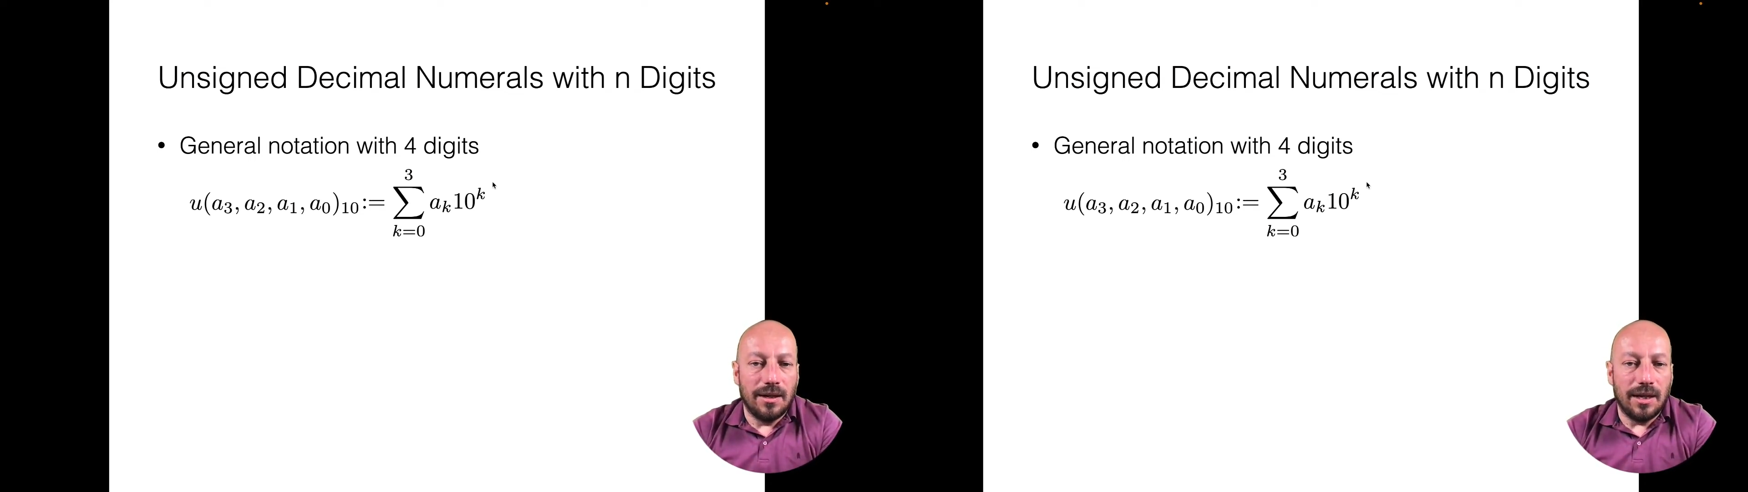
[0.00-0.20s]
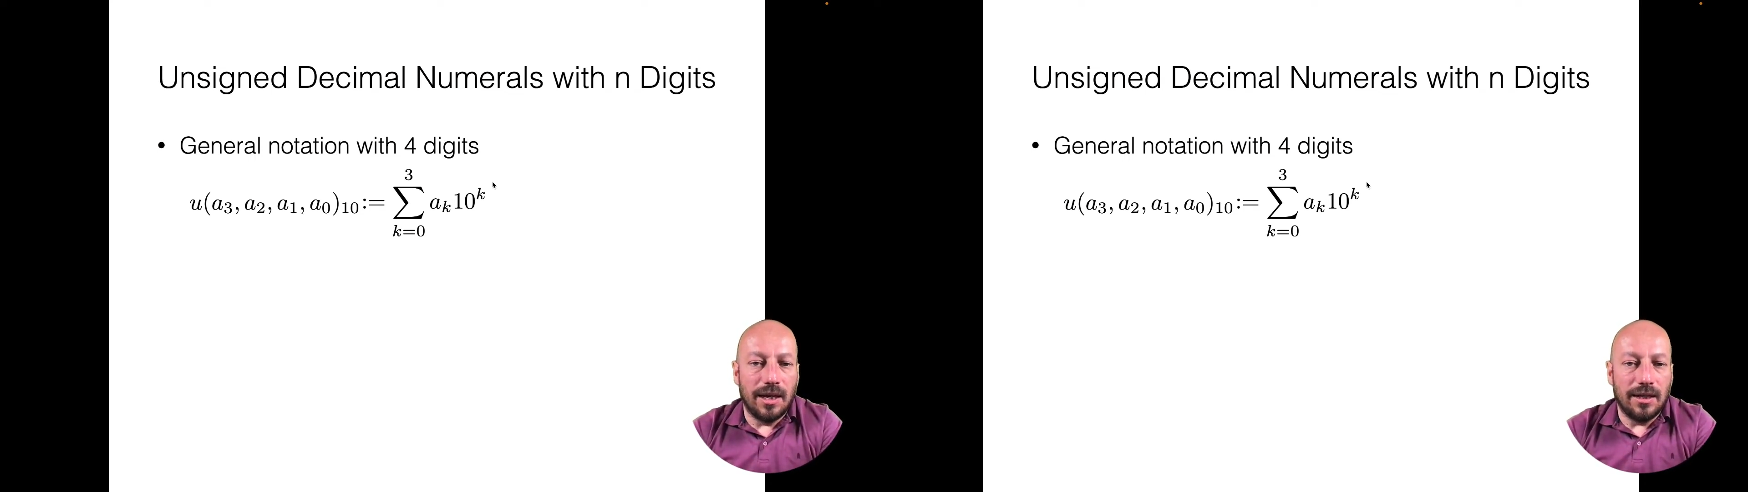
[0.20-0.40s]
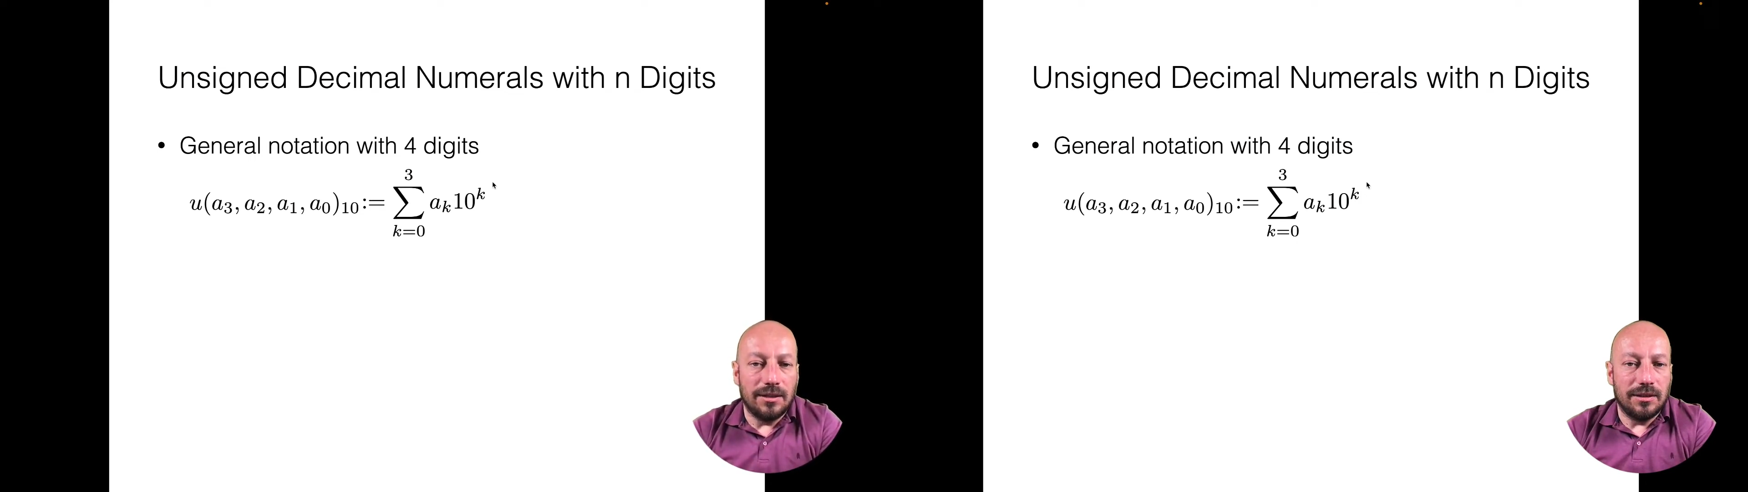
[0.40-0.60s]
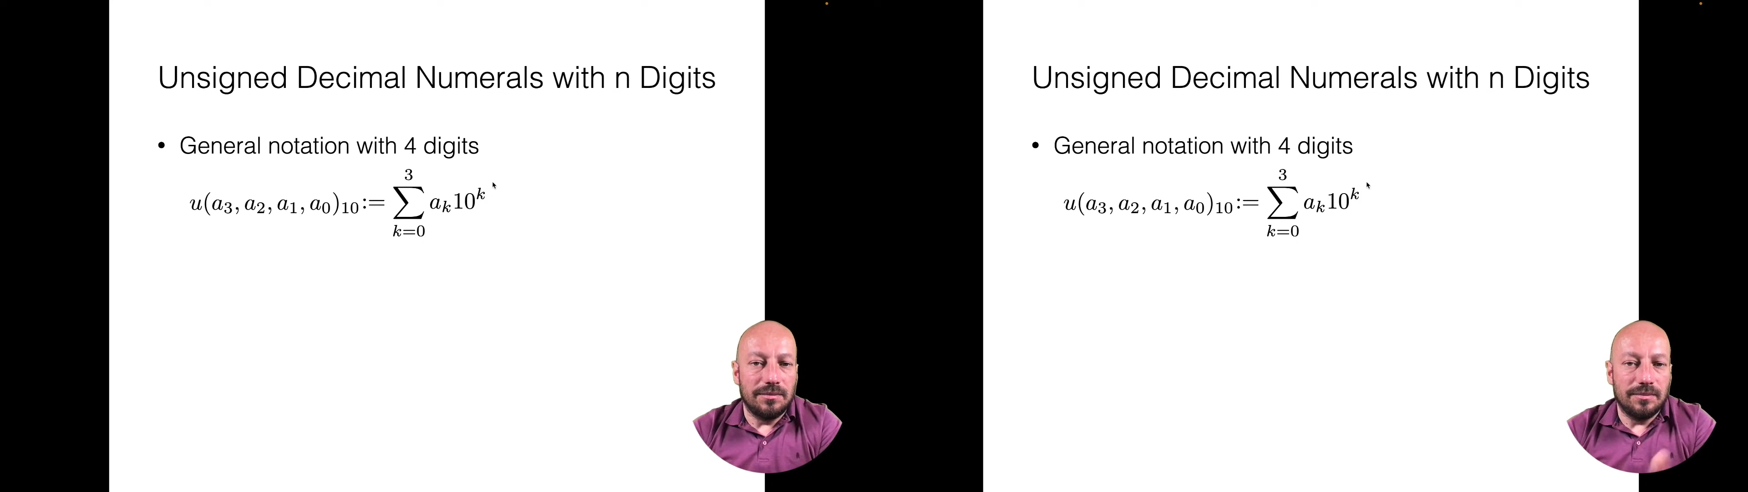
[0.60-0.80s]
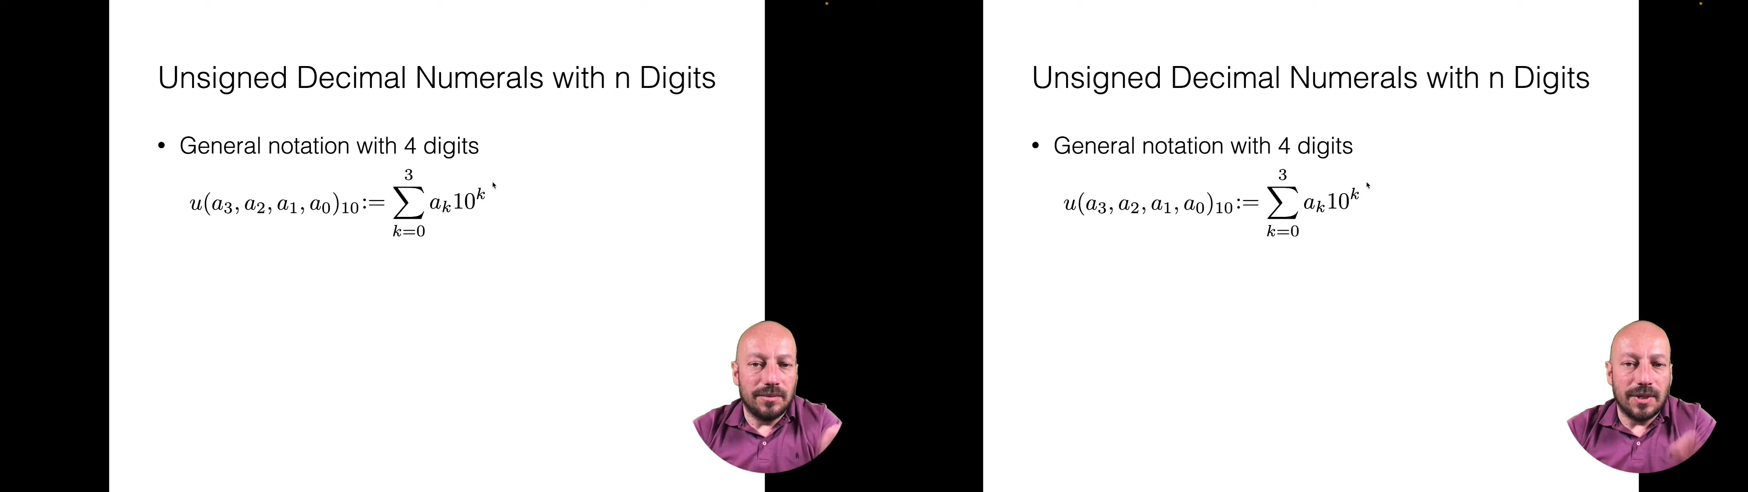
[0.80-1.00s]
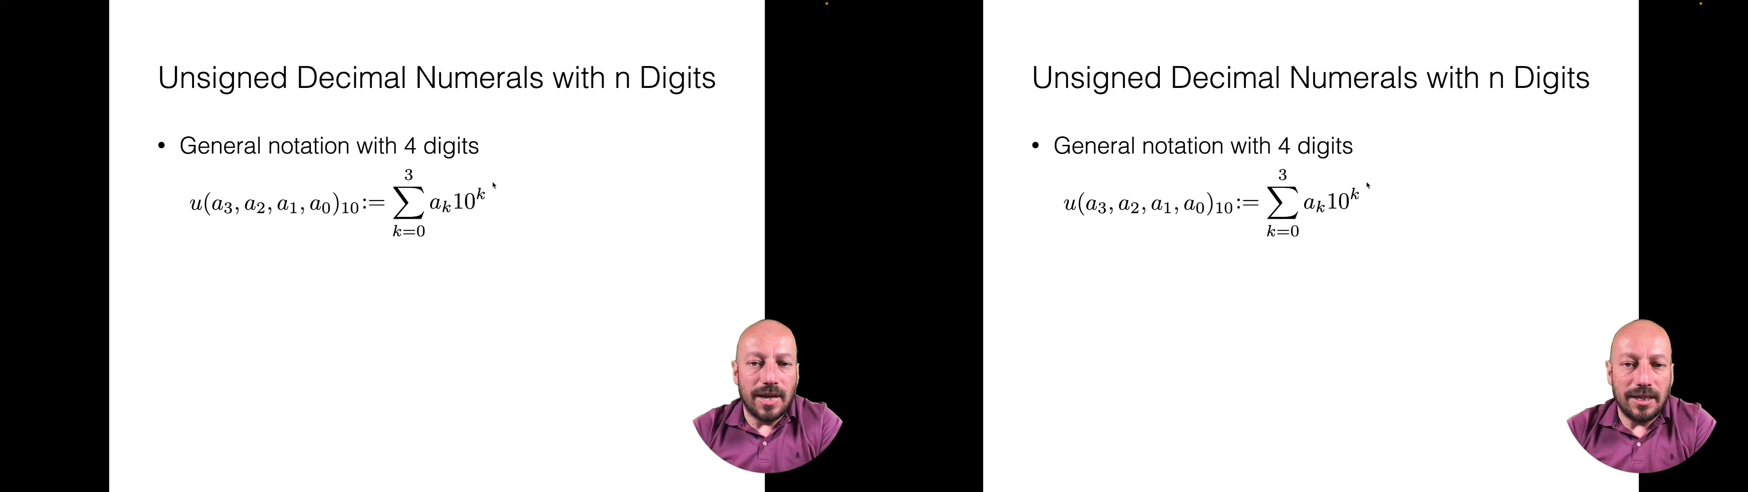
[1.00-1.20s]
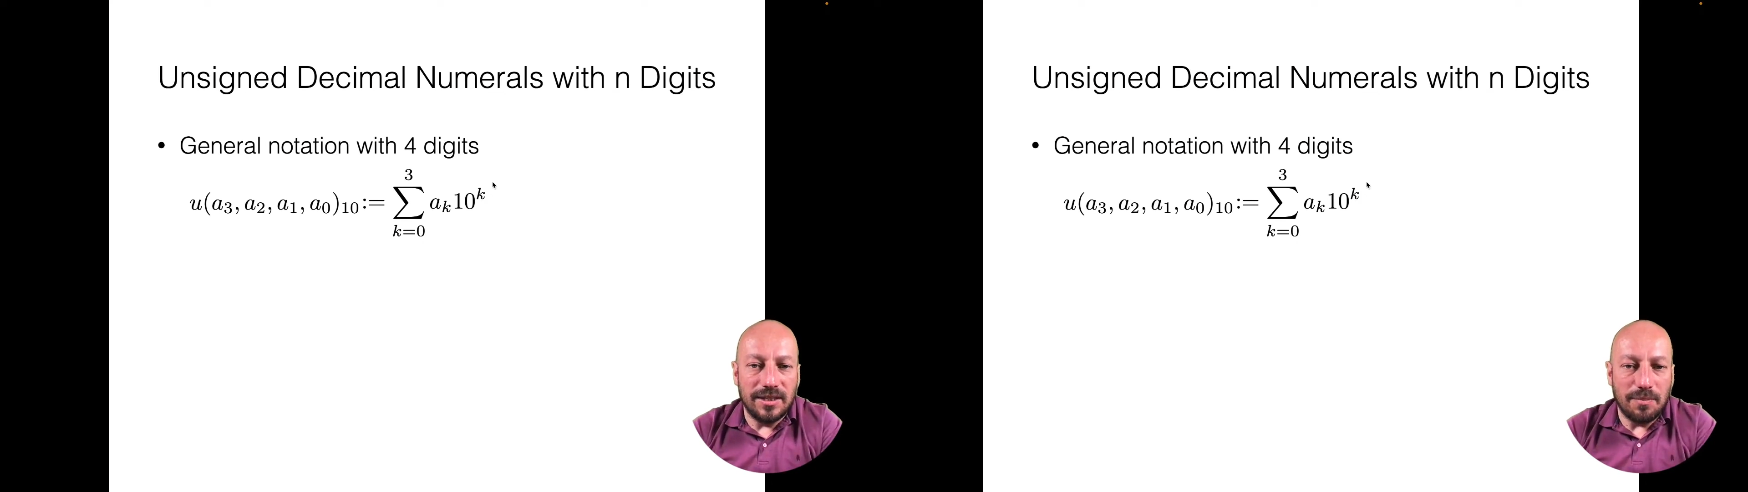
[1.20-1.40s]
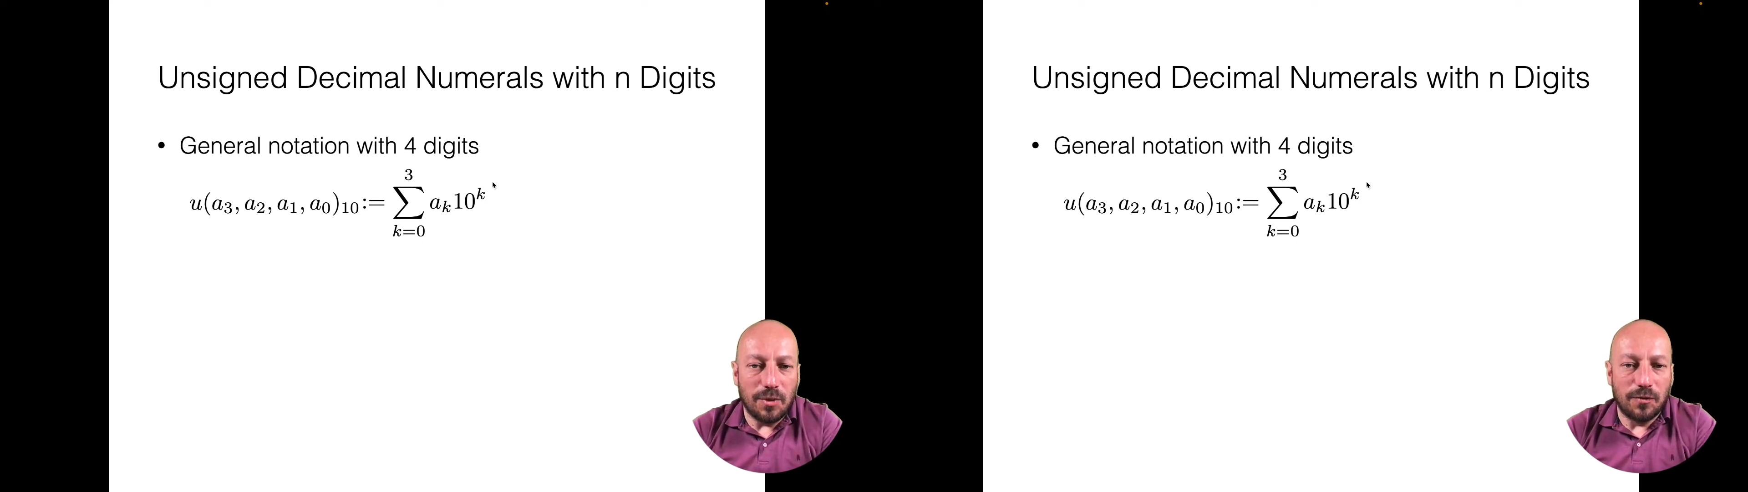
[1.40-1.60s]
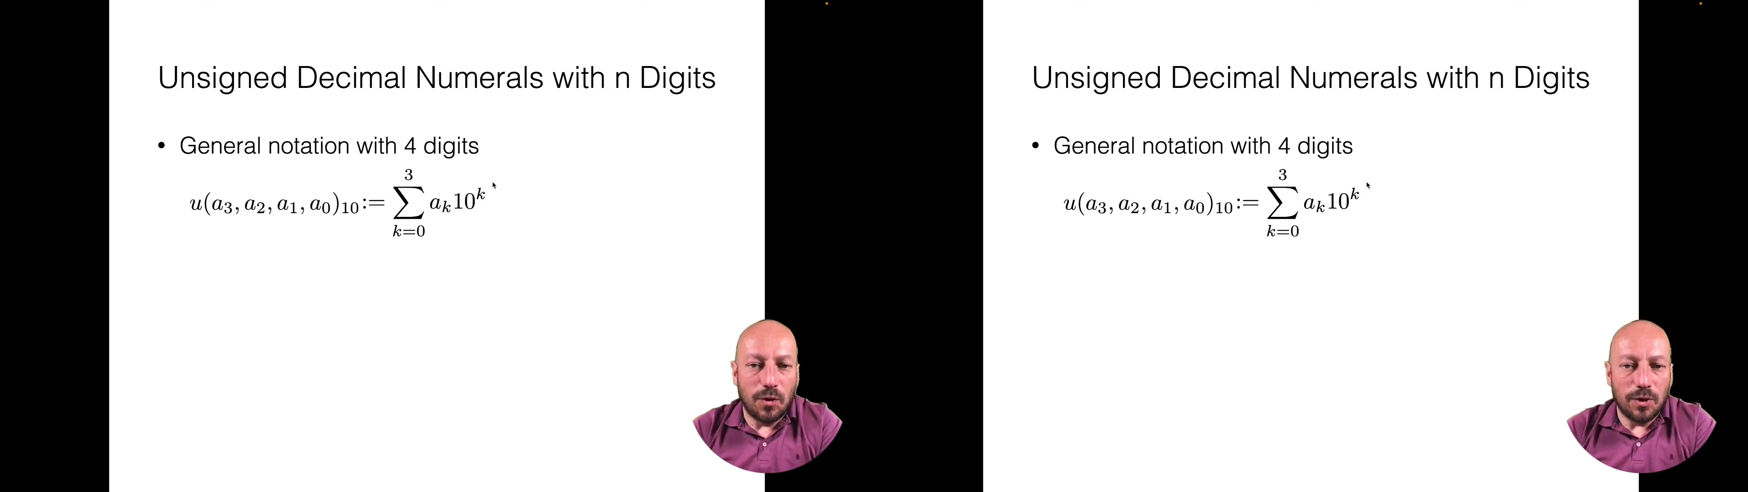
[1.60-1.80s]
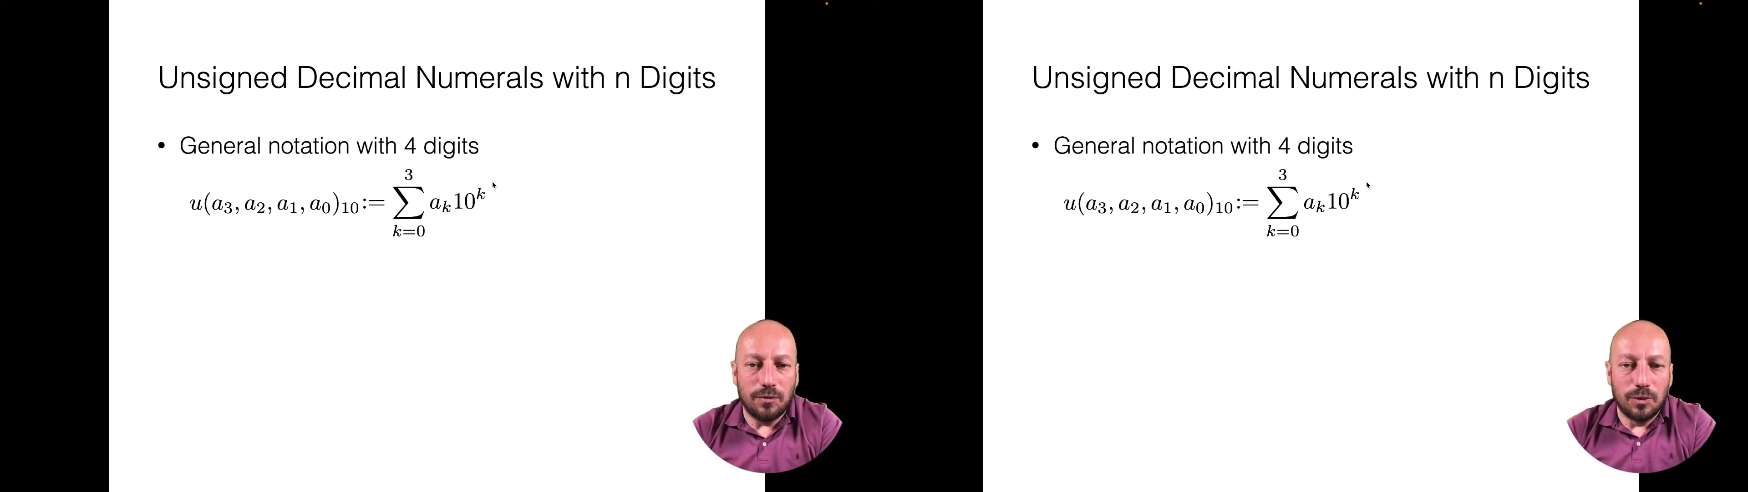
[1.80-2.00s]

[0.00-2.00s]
And the next step, of course,